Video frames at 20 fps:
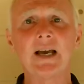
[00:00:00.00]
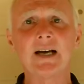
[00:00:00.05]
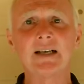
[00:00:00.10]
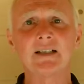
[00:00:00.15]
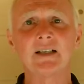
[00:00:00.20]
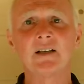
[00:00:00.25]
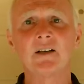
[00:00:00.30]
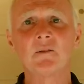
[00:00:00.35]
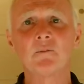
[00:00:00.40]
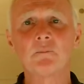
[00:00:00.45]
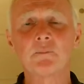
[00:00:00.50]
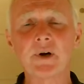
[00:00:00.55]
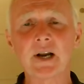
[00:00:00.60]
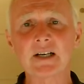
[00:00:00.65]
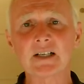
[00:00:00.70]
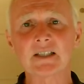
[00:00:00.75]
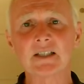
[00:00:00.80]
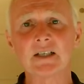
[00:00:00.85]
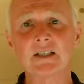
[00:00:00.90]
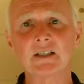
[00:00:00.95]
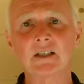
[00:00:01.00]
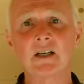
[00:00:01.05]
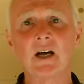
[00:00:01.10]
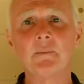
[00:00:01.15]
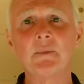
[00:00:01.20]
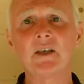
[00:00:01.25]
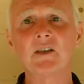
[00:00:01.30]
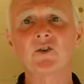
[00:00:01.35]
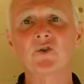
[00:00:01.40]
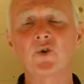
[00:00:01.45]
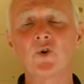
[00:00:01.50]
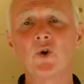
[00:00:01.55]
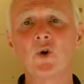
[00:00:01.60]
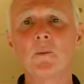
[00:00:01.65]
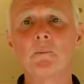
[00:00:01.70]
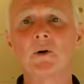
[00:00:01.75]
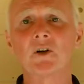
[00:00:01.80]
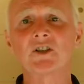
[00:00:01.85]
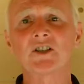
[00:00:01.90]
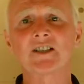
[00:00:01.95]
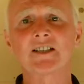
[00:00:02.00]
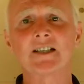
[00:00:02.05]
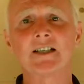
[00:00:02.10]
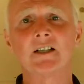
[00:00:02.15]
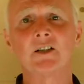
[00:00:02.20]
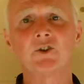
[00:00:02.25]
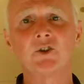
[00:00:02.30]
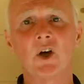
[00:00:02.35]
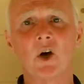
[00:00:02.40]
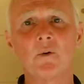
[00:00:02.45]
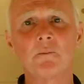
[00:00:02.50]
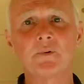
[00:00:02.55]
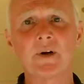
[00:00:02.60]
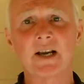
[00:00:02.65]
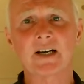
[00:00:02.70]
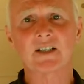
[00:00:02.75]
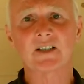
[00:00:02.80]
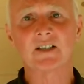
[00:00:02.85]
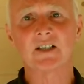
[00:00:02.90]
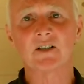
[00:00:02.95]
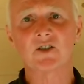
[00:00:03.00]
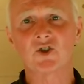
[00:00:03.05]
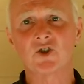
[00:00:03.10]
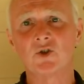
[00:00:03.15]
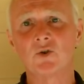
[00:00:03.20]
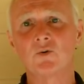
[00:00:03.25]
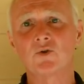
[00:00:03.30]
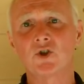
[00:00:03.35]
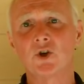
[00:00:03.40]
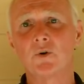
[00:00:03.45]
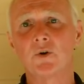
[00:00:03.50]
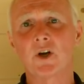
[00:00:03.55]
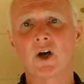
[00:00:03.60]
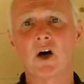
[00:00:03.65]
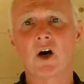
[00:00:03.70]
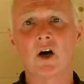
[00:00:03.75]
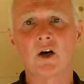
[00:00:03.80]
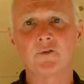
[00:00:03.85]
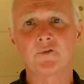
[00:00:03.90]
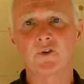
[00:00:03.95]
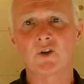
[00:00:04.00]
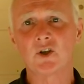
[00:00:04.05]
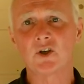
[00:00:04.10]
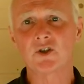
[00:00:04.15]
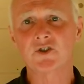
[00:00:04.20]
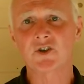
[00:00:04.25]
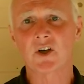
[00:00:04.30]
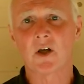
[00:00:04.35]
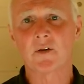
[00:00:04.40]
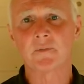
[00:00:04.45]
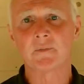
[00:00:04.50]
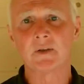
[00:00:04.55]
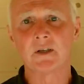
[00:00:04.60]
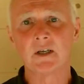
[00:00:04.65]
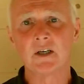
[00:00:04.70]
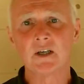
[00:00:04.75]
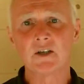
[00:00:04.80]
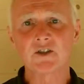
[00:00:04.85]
we had Brexit coming through, but still no Brexit two and a half years on.